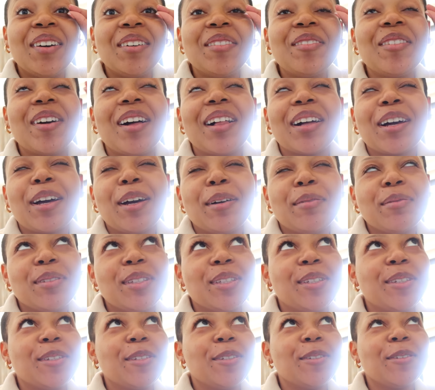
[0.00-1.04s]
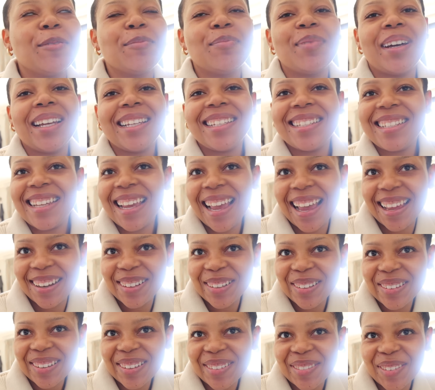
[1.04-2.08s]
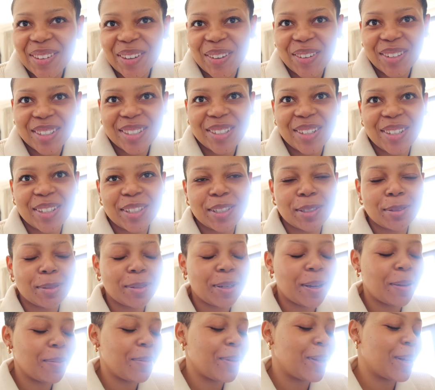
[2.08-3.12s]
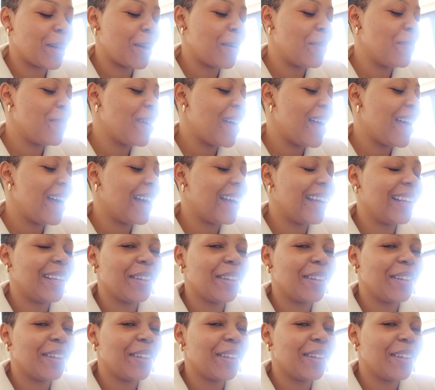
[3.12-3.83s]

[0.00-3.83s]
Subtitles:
Welcome to my channel. If you're a returning subscriber, welcome back.